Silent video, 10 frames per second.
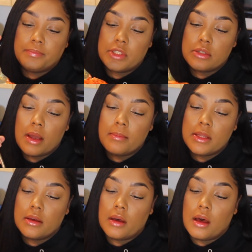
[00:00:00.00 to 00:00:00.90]
This might be
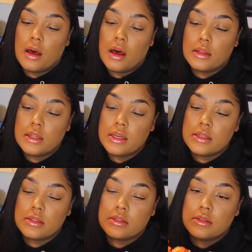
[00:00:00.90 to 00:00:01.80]
the
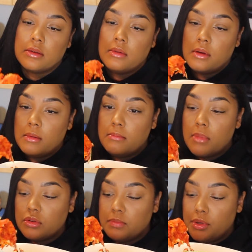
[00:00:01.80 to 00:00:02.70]
ugliest,
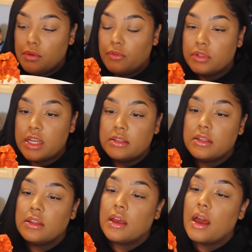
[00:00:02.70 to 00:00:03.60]
most beautiful
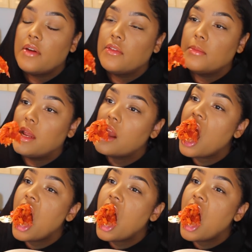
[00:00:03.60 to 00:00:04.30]
tasting thing I've ever made.